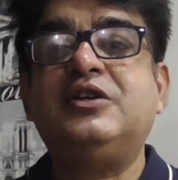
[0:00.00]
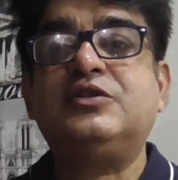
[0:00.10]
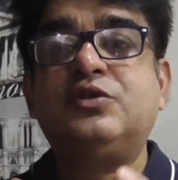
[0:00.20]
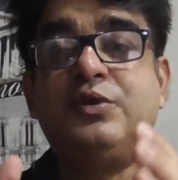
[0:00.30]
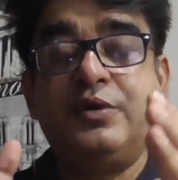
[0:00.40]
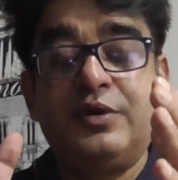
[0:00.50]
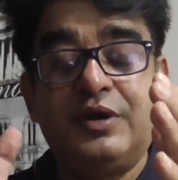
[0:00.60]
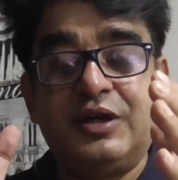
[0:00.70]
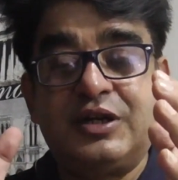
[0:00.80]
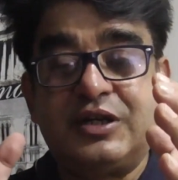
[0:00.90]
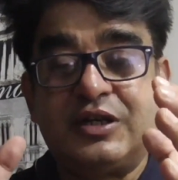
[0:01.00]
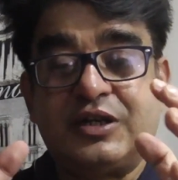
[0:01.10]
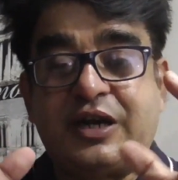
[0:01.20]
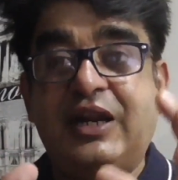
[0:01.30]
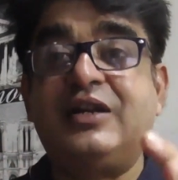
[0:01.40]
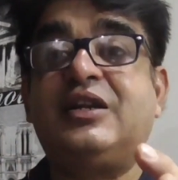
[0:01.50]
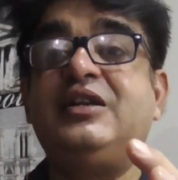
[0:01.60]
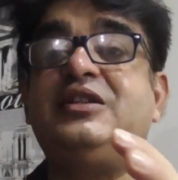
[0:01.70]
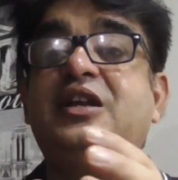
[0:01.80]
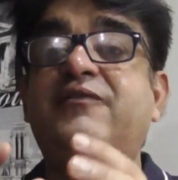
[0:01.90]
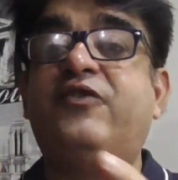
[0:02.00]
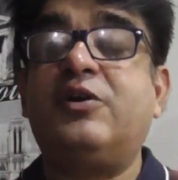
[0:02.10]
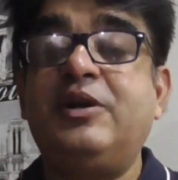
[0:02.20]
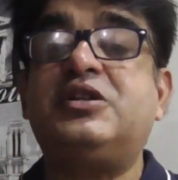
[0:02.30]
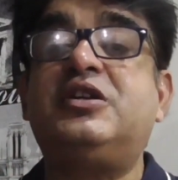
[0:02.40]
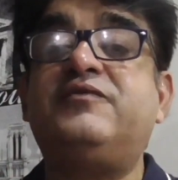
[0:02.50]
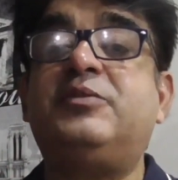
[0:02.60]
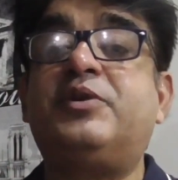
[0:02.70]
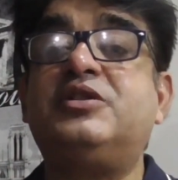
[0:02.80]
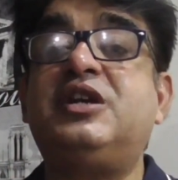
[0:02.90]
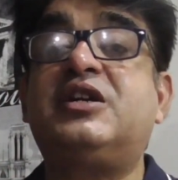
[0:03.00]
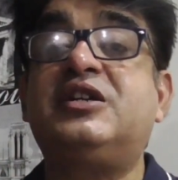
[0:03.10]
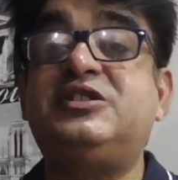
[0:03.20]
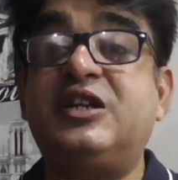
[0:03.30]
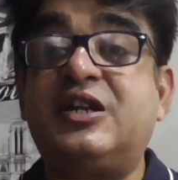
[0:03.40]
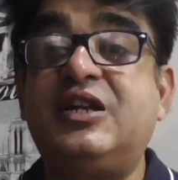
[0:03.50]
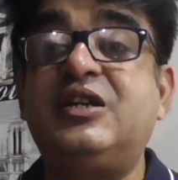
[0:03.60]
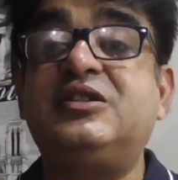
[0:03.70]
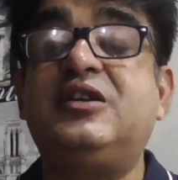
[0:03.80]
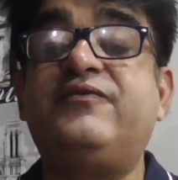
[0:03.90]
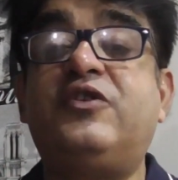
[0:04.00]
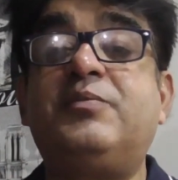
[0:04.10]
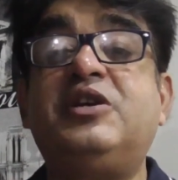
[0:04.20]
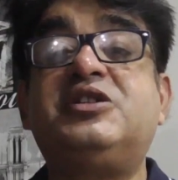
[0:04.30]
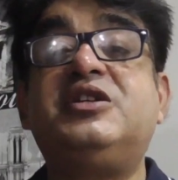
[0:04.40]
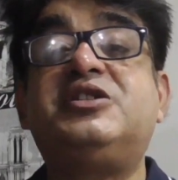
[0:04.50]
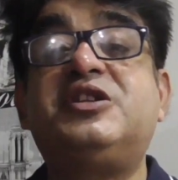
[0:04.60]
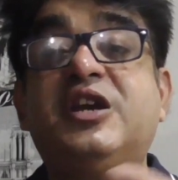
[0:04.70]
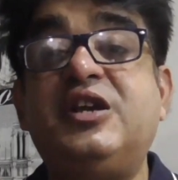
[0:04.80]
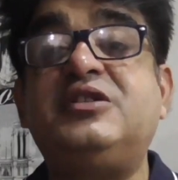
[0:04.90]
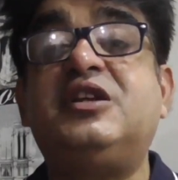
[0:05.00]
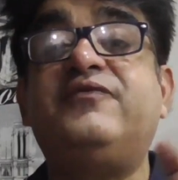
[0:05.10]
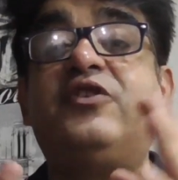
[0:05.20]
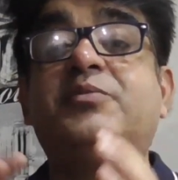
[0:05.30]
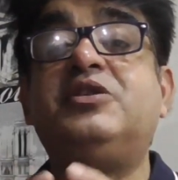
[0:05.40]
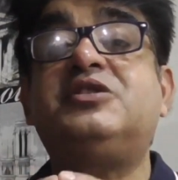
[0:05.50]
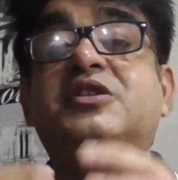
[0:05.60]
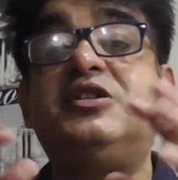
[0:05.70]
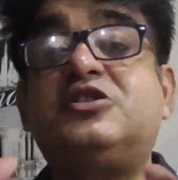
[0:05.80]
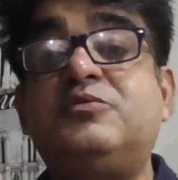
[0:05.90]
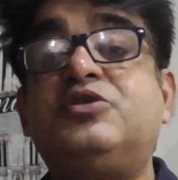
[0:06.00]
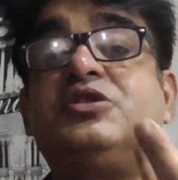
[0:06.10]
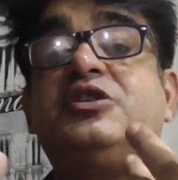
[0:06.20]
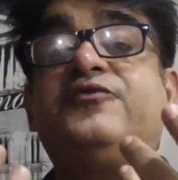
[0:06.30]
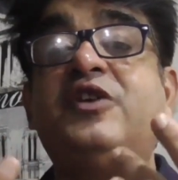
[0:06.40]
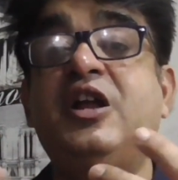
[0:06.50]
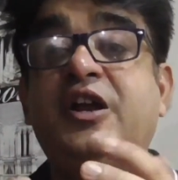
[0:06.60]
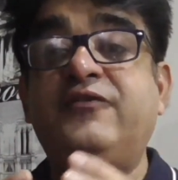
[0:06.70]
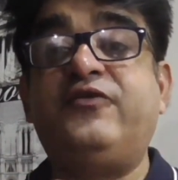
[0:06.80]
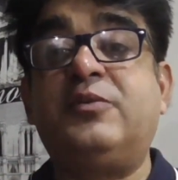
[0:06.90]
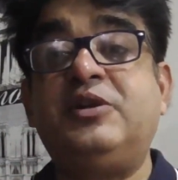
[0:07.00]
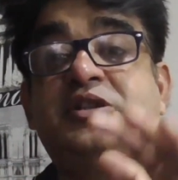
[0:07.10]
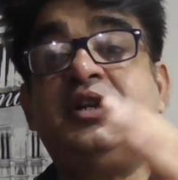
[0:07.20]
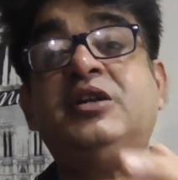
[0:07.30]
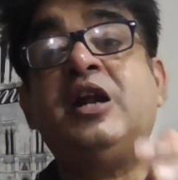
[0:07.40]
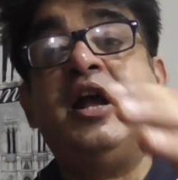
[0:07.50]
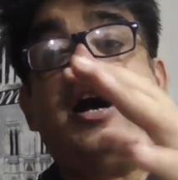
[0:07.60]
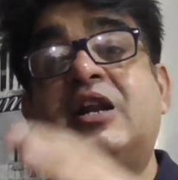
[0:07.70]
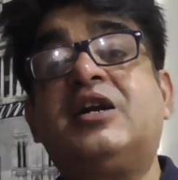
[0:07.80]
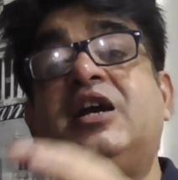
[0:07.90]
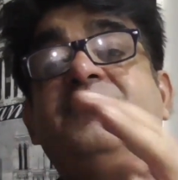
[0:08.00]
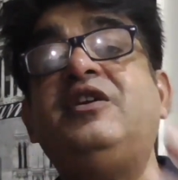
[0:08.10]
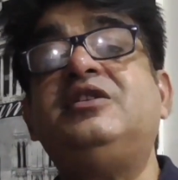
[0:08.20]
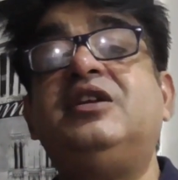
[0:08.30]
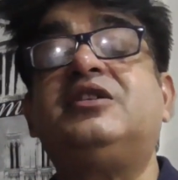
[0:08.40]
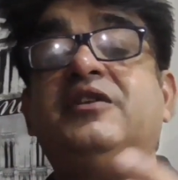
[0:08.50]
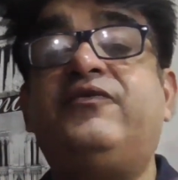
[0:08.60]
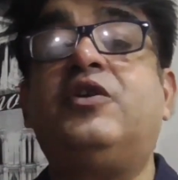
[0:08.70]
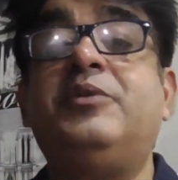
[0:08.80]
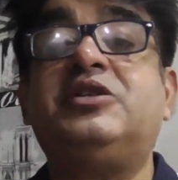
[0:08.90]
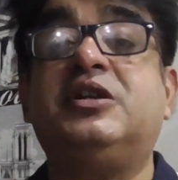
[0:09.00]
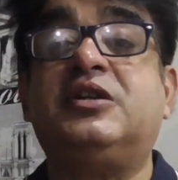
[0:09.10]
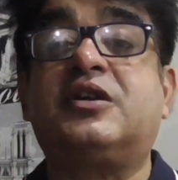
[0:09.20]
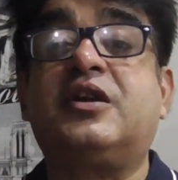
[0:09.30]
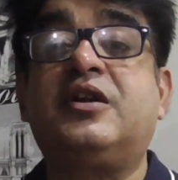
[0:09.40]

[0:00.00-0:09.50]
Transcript: So collecting the information of the project, generating the information, sharing the information, distribution of information, and archiving that information.